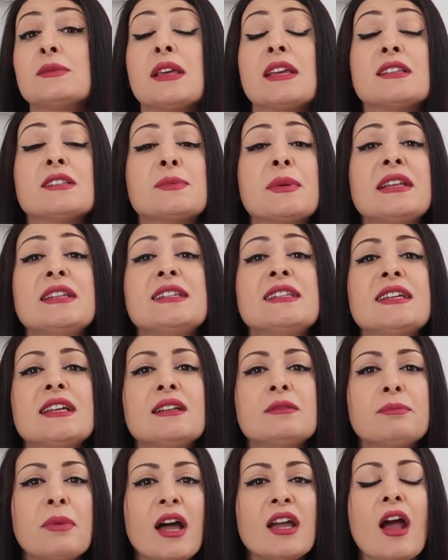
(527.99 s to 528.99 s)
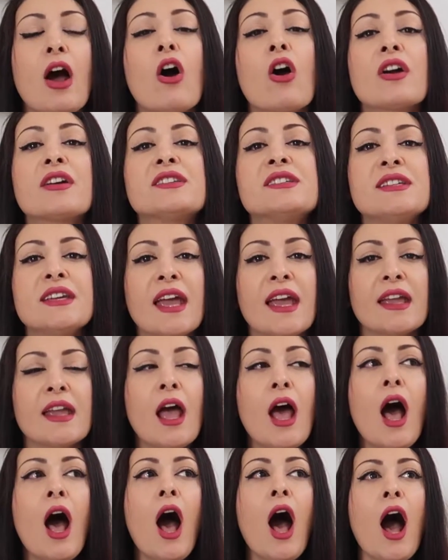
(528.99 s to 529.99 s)
it's been dealt by RTA.
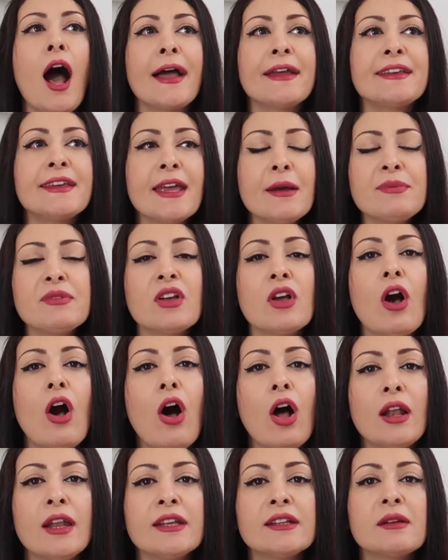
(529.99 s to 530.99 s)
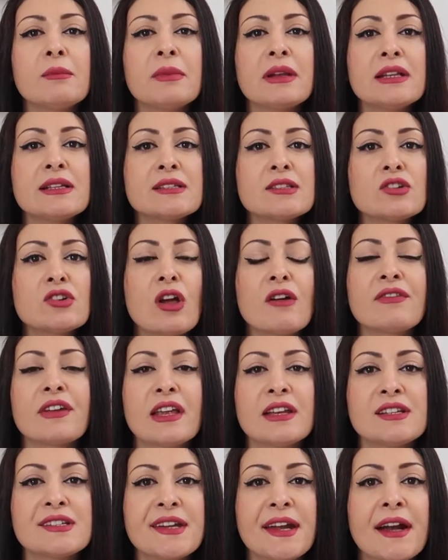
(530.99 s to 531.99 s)
I kept calling the Ministry of
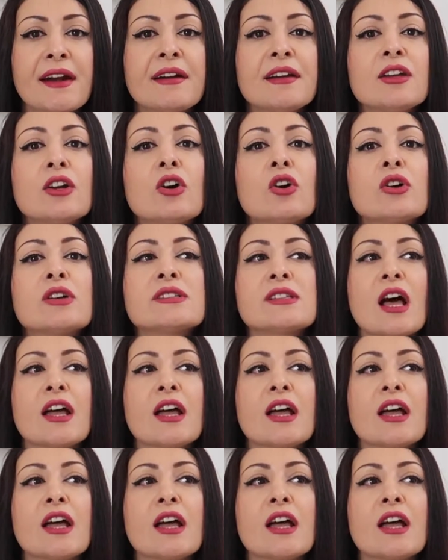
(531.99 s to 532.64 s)
Interiors,